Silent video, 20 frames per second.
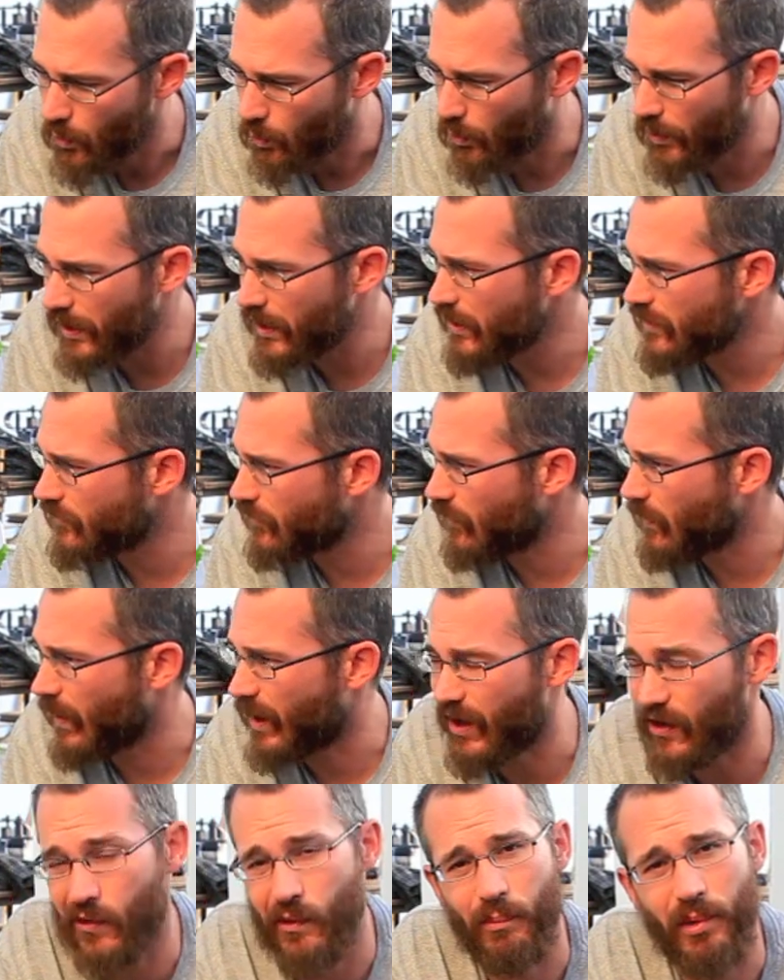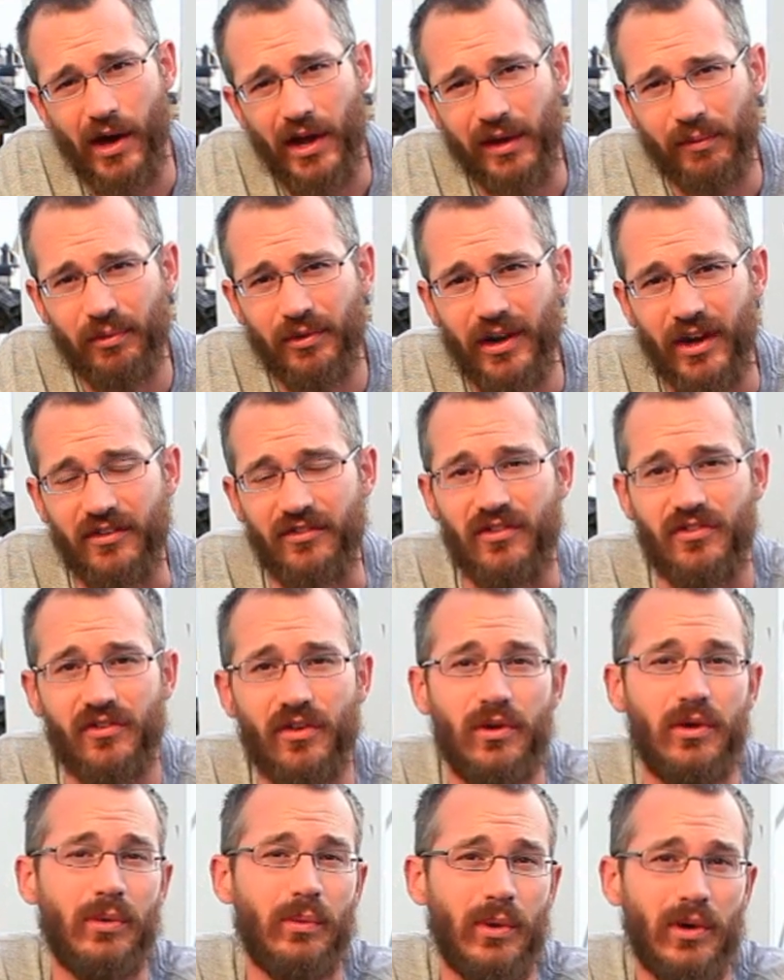We do aquaponic production,
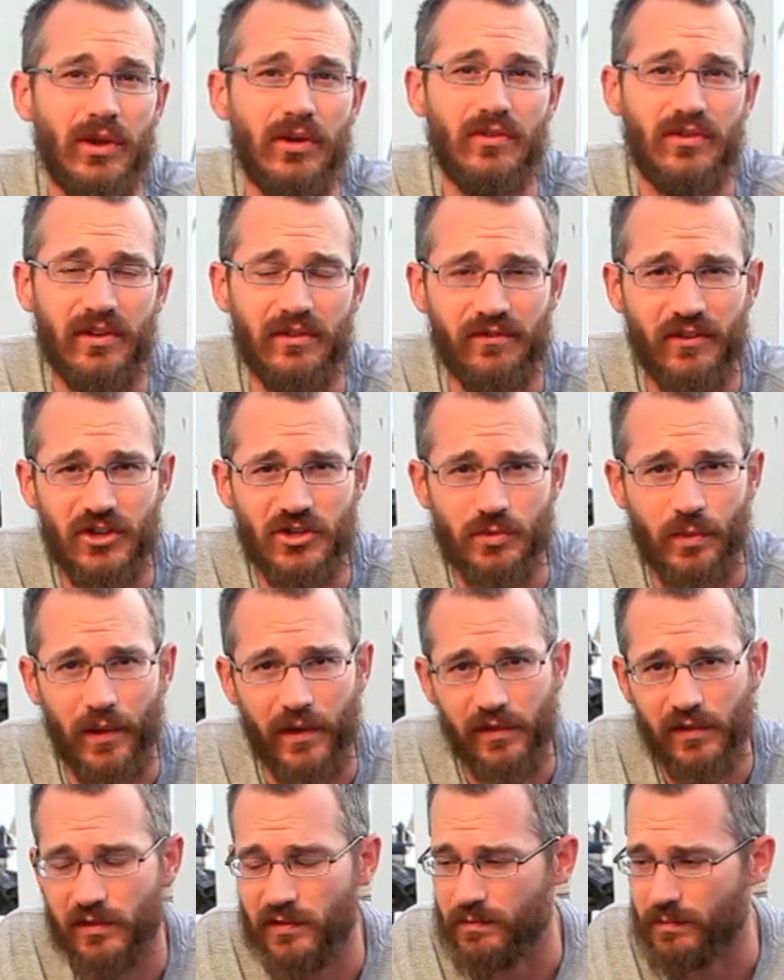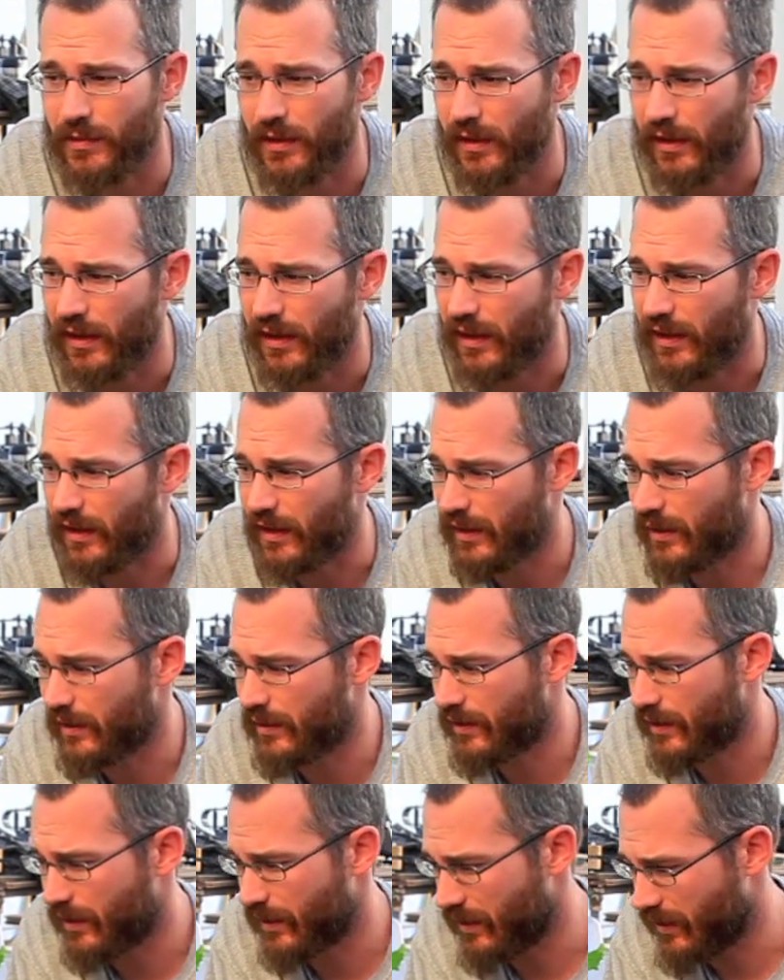so we're using fish waste
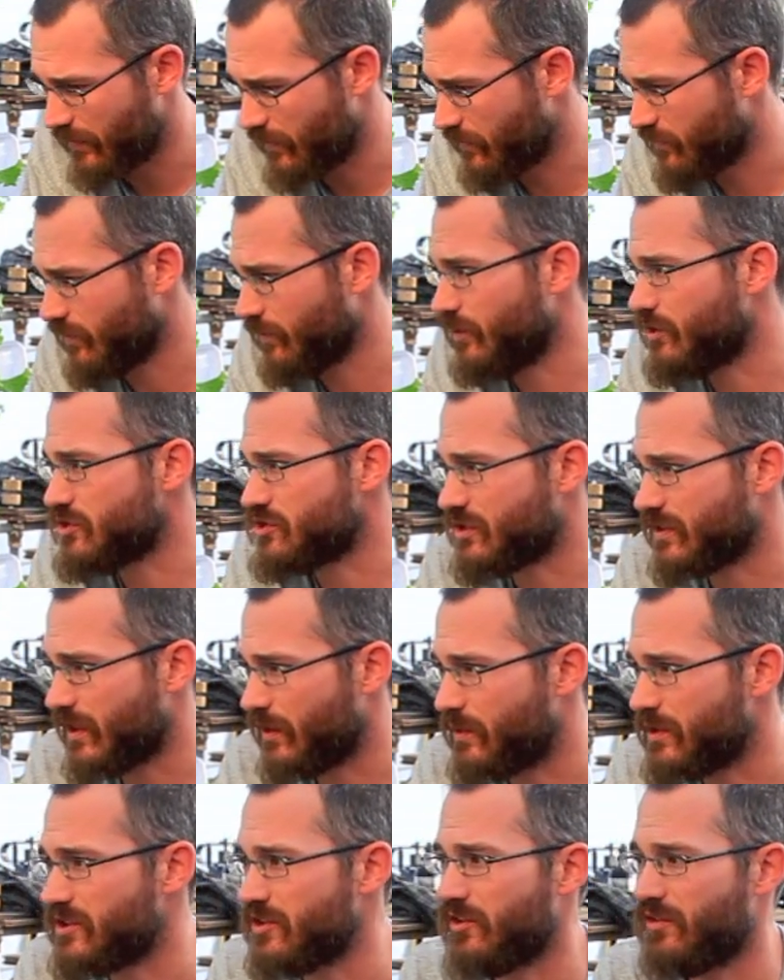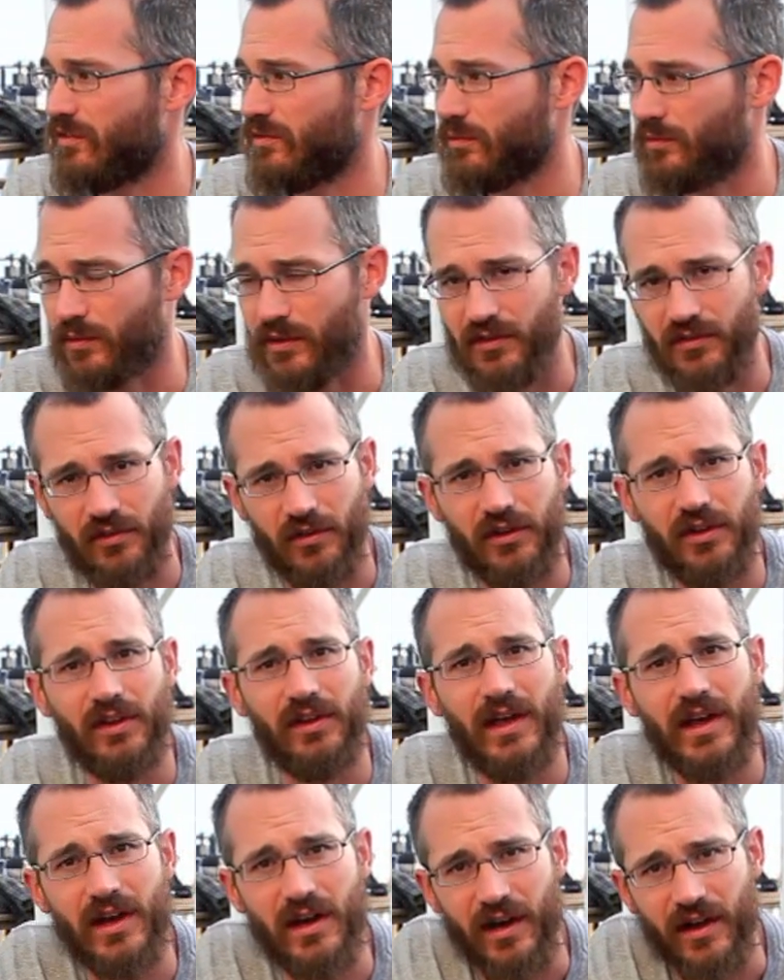in, uh, in a solution that we just
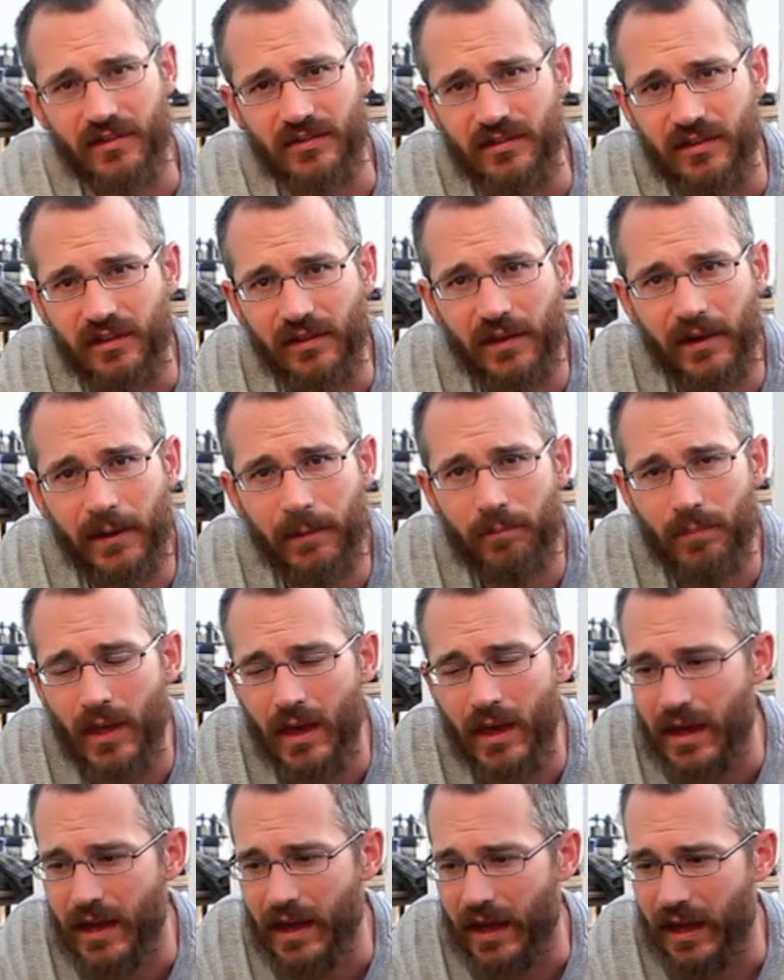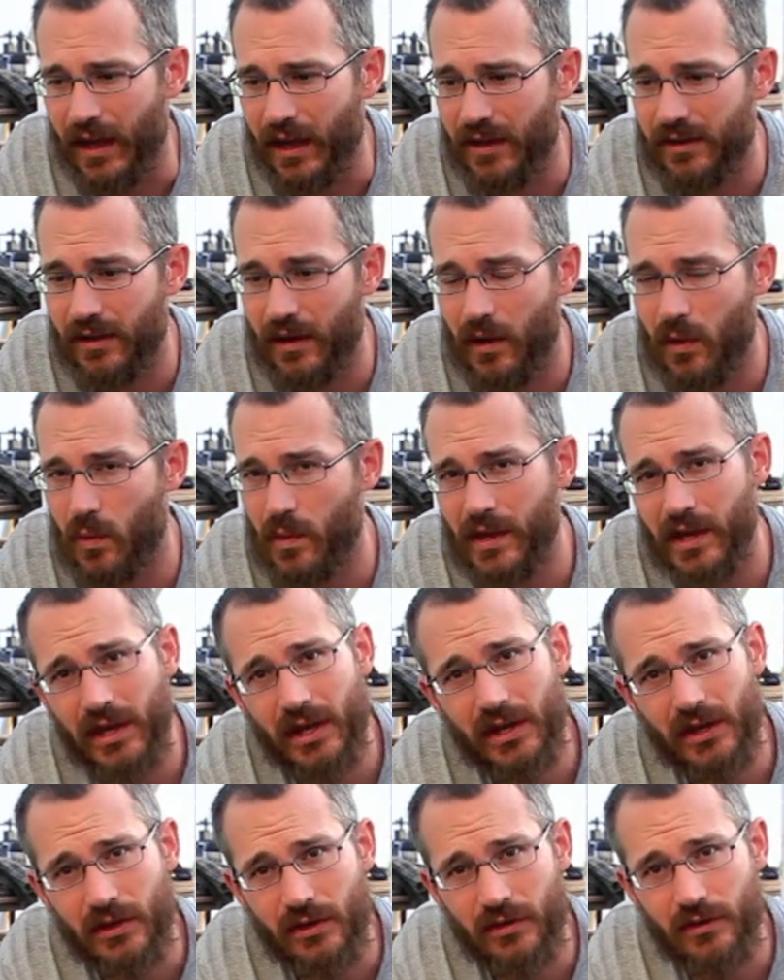recirculate constantly. And uh,
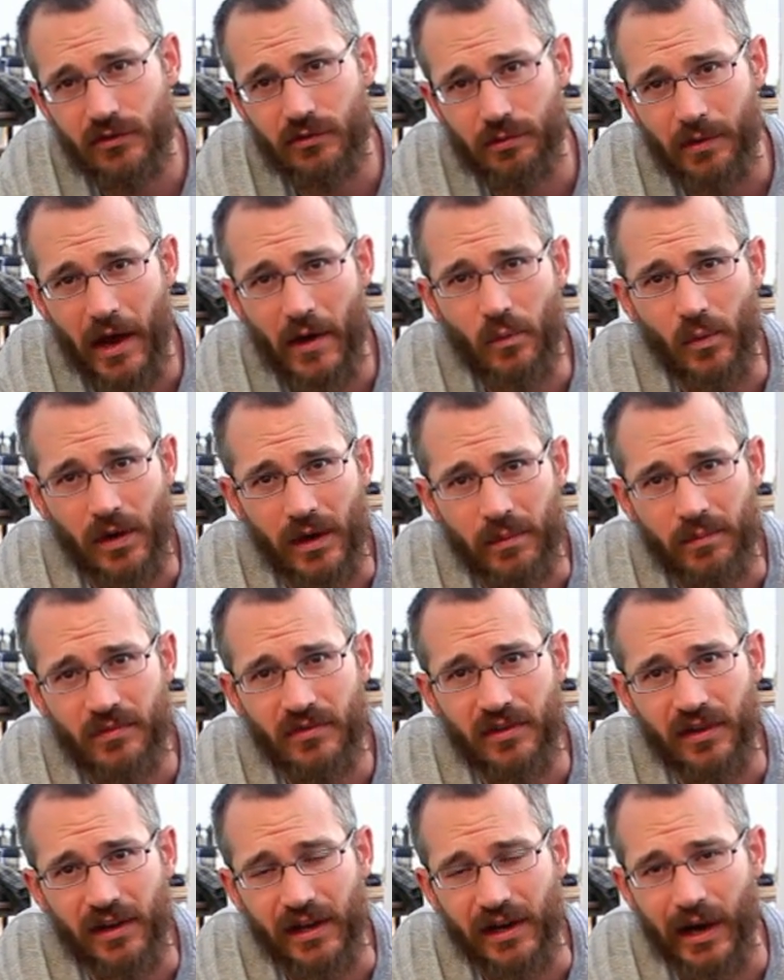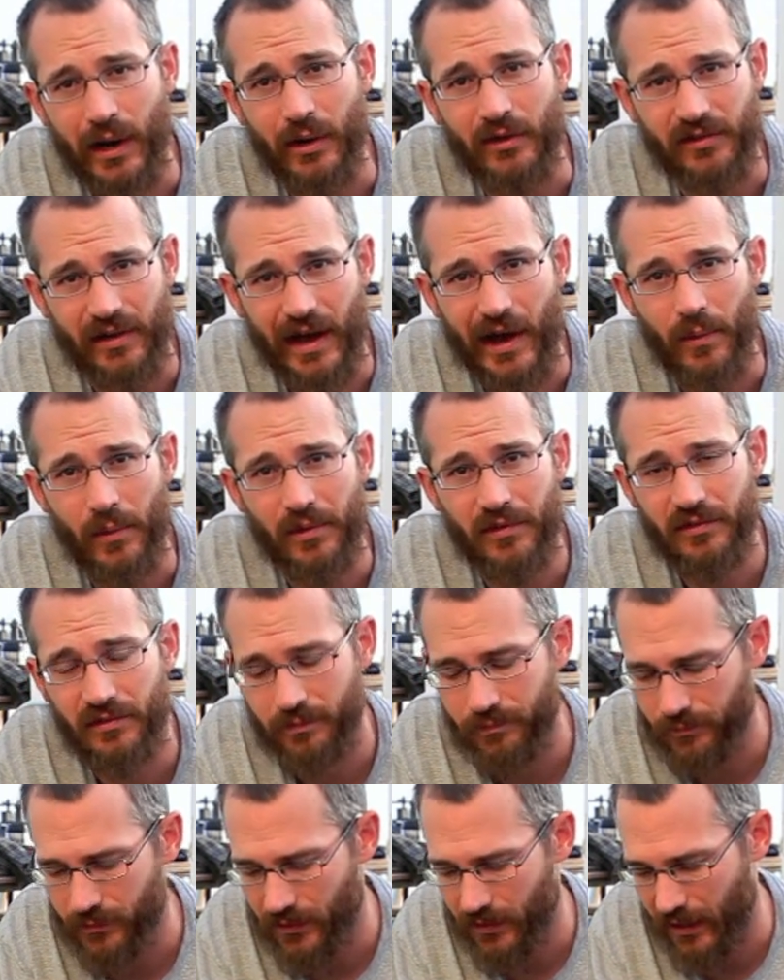we use red worms in our
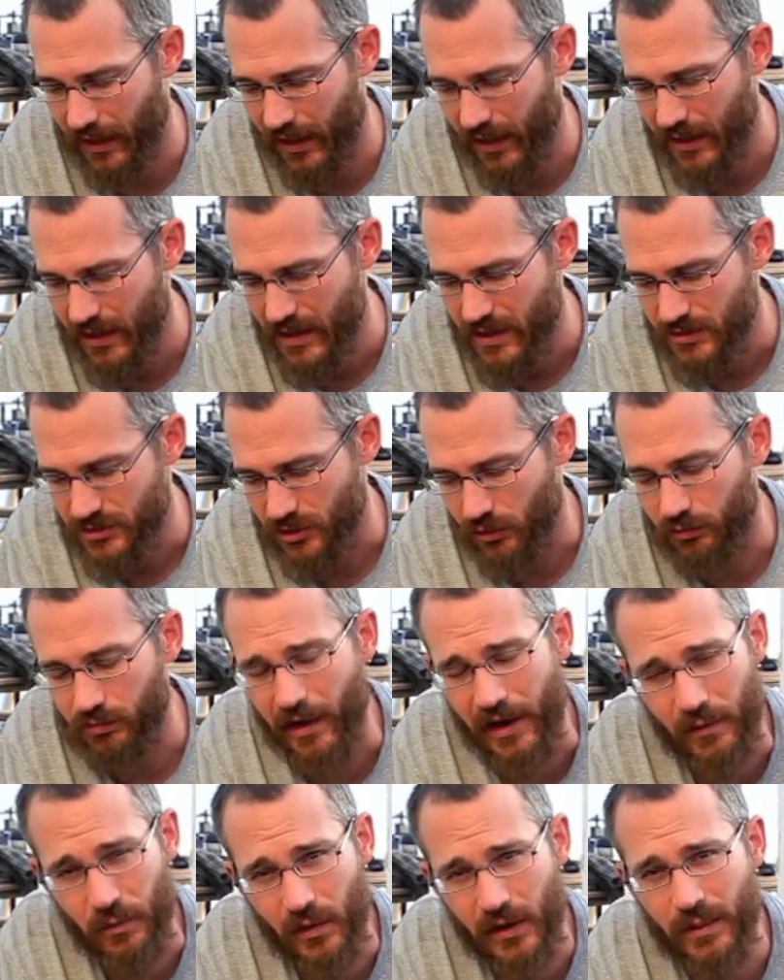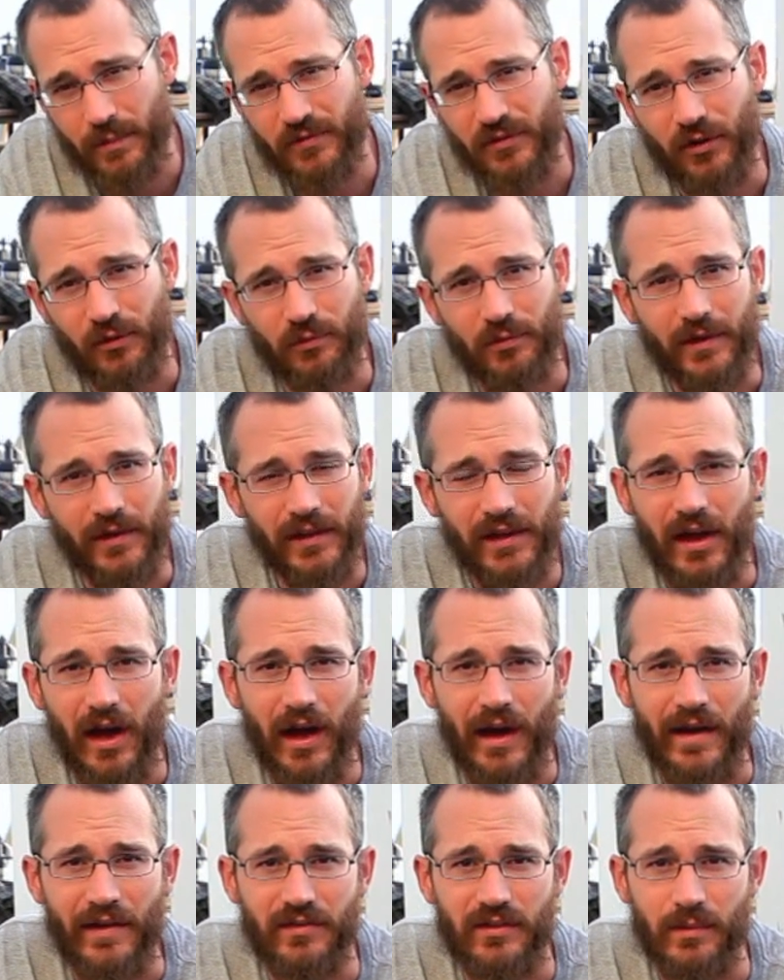towers. Okay, so red worms are really
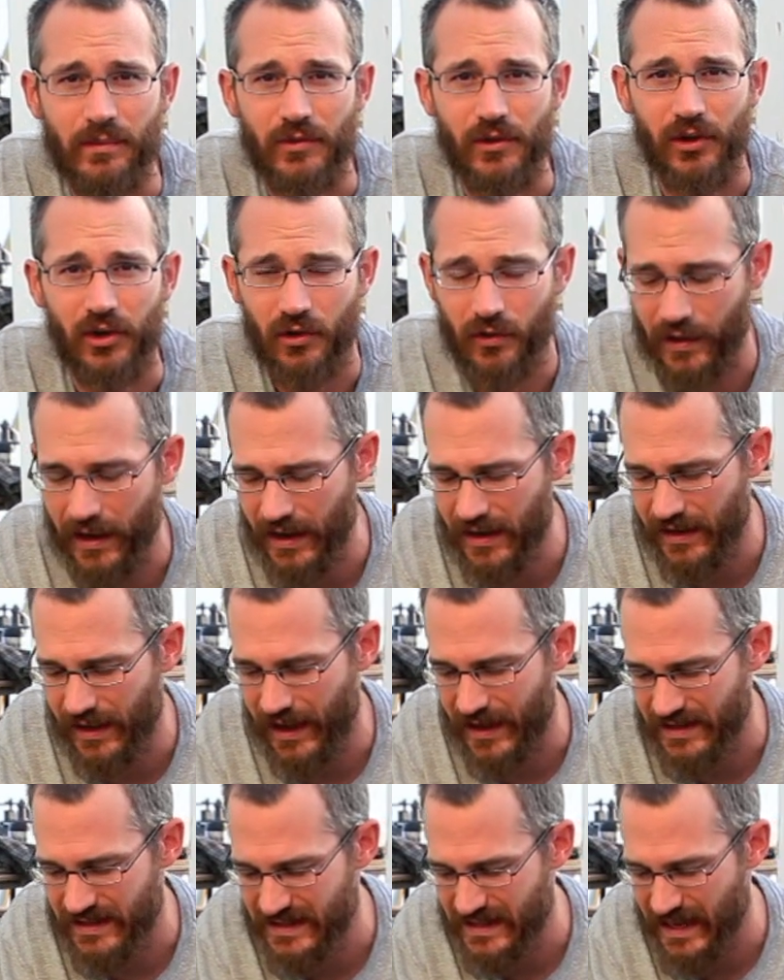awesome. They're great at